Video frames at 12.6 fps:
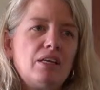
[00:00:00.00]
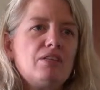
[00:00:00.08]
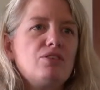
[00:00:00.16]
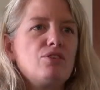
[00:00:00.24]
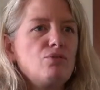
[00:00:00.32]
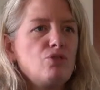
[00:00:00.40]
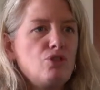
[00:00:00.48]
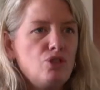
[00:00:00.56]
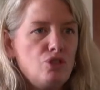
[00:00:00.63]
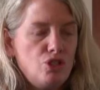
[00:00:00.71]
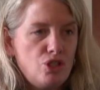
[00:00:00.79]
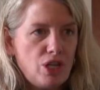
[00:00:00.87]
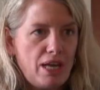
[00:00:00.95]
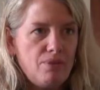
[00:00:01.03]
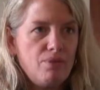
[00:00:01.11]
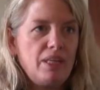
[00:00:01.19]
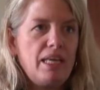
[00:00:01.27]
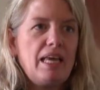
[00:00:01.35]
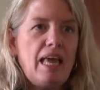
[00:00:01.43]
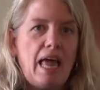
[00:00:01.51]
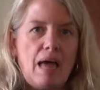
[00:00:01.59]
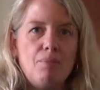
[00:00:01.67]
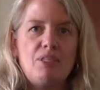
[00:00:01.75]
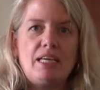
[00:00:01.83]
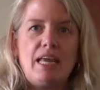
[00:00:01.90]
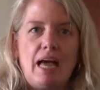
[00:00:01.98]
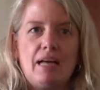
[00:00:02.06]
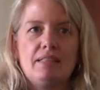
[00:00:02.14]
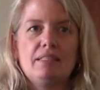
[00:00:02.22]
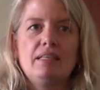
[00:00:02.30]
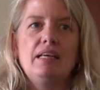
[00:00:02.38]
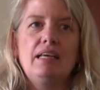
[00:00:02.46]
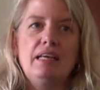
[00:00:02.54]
So generally, MDS